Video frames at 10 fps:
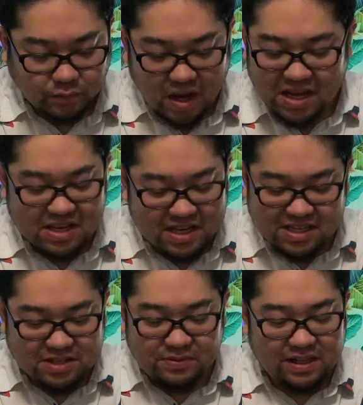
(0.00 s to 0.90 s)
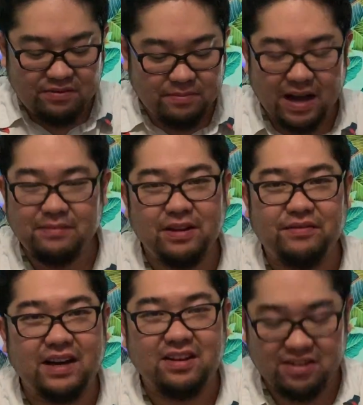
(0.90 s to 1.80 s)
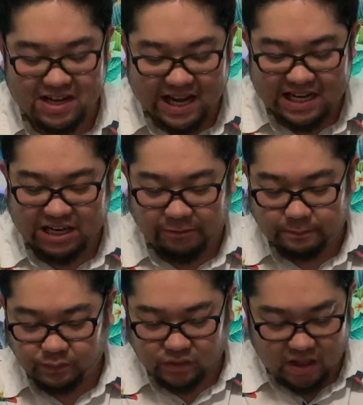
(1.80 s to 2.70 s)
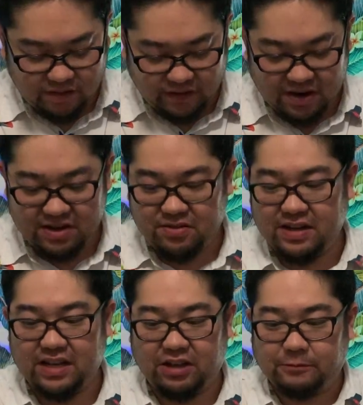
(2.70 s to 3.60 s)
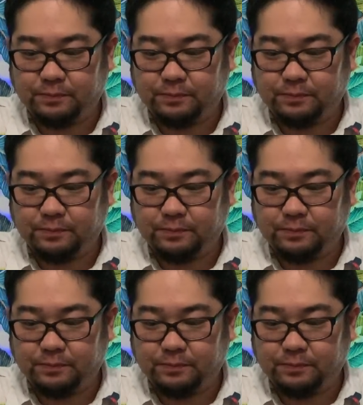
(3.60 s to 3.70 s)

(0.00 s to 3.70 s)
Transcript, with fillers: I, it doesn't really remind me of any other candy. It's very unique.